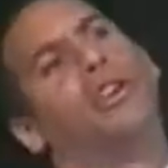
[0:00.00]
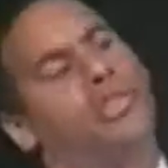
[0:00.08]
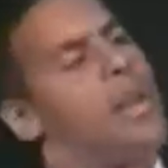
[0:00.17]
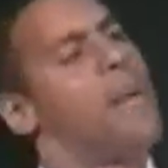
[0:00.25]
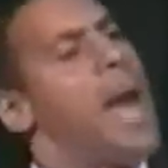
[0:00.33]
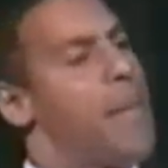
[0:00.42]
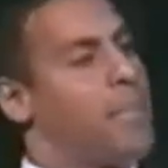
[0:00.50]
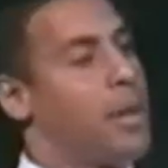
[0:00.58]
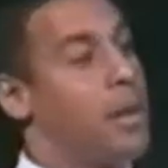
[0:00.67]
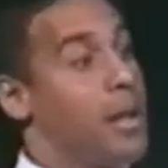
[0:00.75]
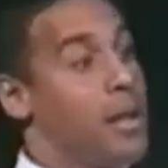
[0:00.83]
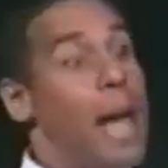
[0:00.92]
something happened.
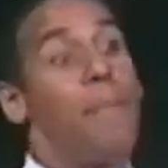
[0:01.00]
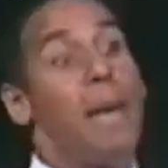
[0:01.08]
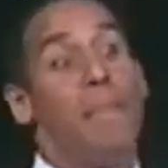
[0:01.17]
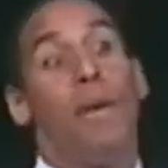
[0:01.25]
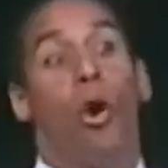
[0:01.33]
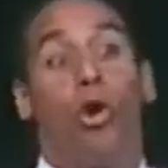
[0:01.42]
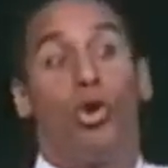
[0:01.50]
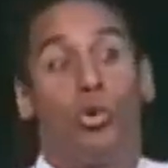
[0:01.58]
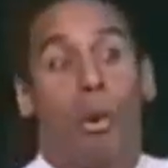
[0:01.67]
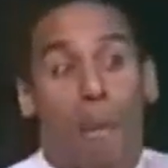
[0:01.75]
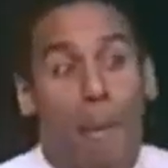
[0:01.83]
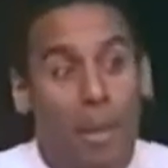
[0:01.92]
That may be all you
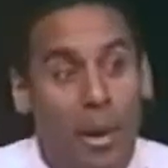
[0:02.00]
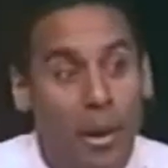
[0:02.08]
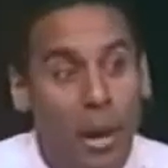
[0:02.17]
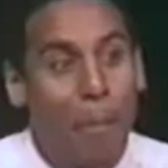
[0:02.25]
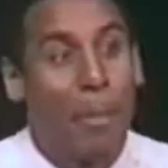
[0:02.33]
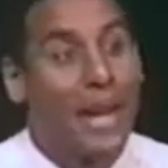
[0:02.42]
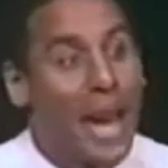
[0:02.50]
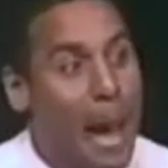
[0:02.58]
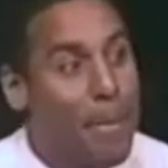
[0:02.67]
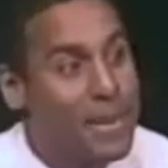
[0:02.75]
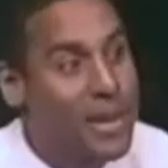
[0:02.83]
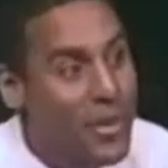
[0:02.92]
remember, but it
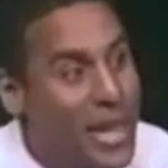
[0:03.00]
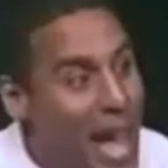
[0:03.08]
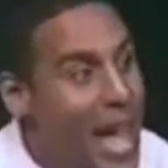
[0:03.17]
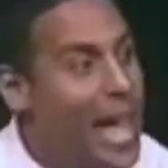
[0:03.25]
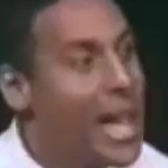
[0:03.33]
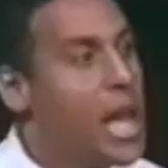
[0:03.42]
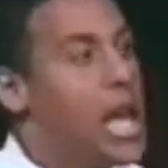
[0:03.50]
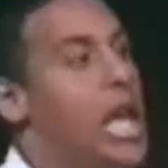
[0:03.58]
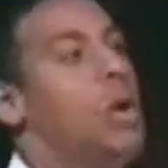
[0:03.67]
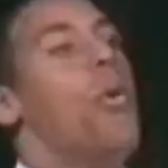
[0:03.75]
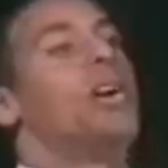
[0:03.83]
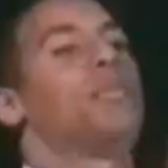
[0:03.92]
happens every day. He
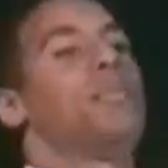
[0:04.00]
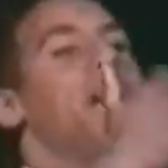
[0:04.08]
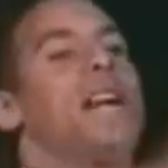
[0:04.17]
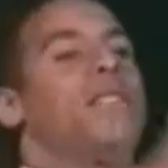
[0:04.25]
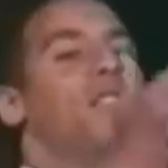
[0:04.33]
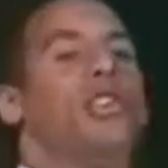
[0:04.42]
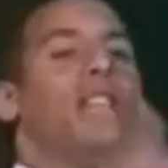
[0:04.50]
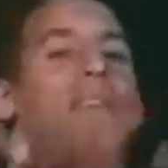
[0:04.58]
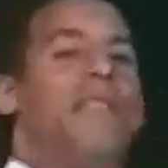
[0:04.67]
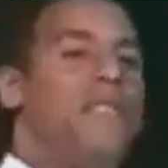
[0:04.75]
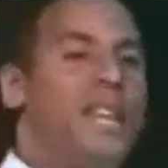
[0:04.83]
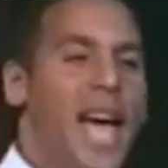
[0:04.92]
wants to be active in your life
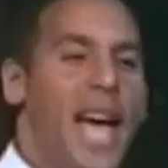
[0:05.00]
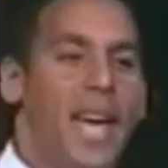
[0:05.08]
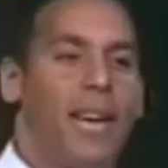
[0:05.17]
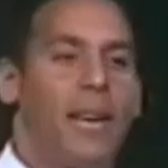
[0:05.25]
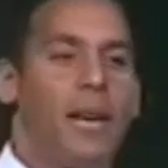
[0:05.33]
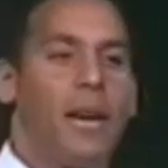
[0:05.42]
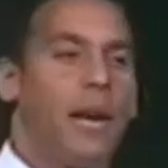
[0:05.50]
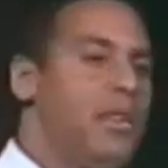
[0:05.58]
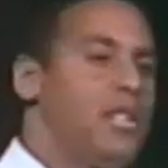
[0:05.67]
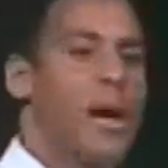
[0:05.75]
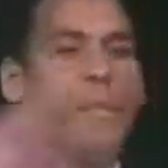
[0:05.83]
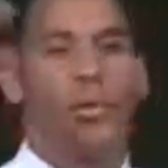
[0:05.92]
every day. Every
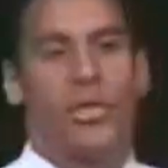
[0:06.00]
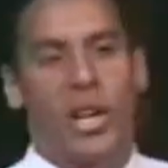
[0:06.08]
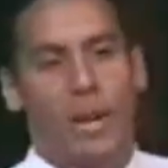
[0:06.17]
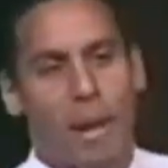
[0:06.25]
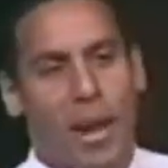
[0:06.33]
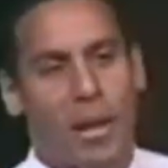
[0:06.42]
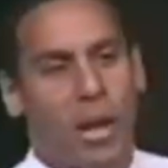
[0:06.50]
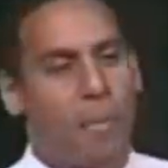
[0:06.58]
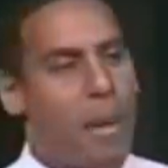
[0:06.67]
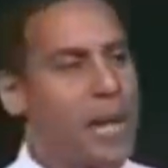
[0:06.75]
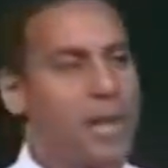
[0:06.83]
time you're thinking about making a